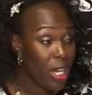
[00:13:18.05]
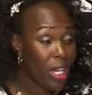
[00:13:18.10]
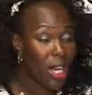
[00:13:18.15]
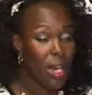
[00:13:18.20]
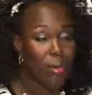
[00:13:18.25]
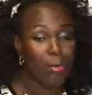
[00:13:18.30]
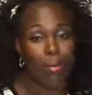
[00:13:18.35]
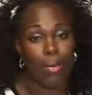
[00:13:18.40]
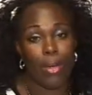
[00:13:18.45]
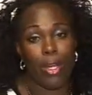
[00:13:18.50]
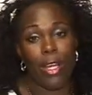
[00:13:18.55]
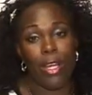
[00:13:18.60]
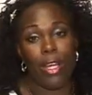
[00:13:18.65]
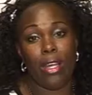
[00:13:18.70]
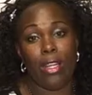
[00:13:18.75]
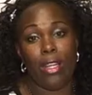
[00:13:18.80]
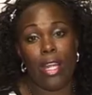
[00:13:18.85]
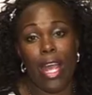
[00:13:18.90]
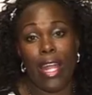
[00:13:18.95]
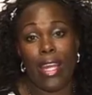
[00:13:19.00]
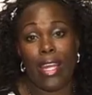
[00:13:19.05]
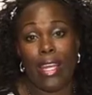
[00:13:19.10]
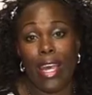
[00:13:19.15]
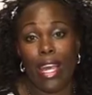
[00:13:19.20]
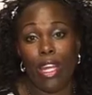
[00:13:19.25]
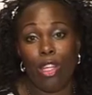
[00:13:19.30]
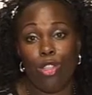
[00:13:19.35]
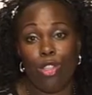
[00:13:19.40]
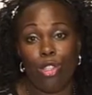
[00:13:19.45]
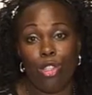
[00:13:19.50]
an
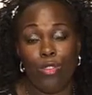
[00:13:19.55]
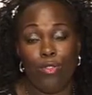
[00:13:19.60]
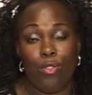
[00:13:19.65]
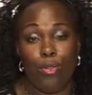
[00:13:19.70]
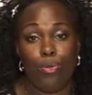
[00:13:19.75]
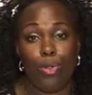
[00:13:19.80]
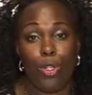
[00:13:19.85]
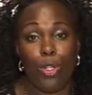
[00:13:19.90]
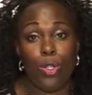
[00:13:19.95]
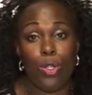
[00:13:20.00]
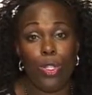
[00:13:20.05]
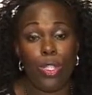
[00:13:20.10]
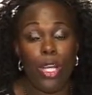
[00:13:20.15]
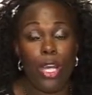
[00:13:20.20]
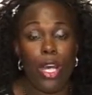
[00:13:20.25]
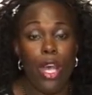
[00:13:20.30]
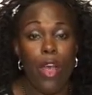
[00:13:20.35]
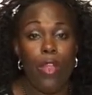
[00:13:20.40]
allegation of abuse,